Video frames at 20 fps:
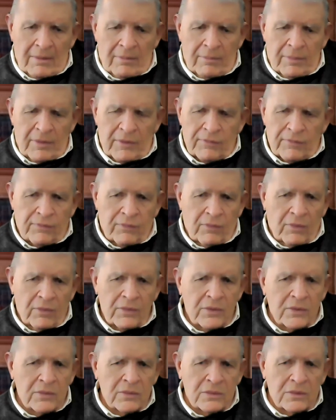Before
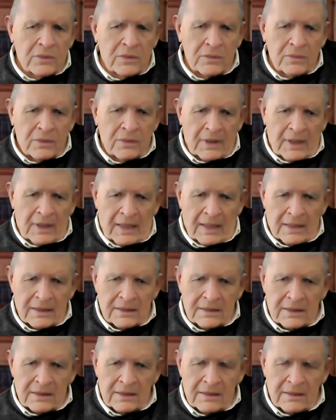you do
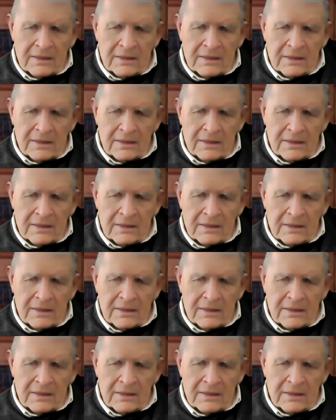that,